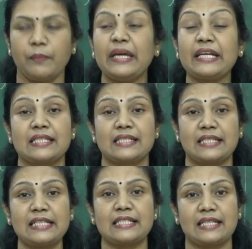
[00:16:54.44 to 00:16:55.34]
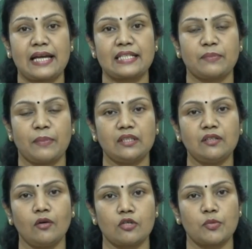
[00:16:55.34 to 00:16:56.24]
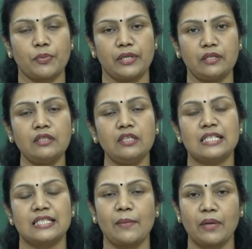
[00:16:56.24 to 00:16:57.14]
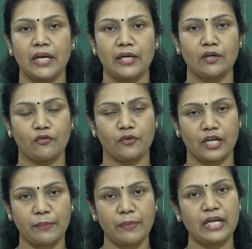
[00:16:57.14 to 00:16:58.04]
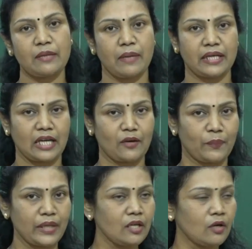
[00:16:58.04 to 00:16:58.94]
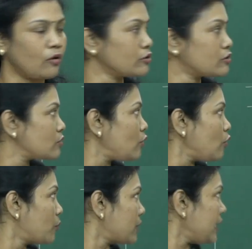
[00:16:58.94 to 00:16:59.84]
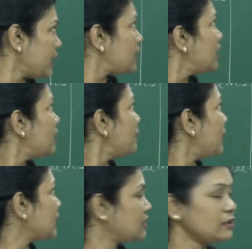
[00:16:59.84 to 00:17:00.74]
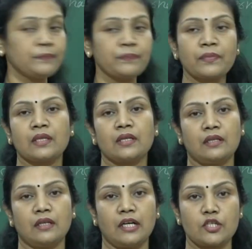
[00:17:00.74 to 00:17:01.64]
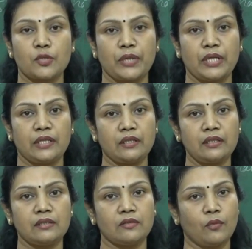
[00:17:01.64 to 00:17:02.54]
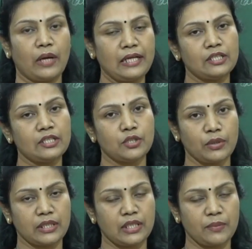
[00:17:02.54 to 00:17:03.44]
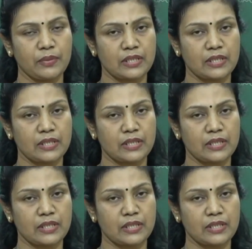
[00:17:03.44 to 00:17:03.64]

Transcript: make the sales tax by the entrepreneur, some kind of a rebate might have been also obtained by the entrepreneur while doing the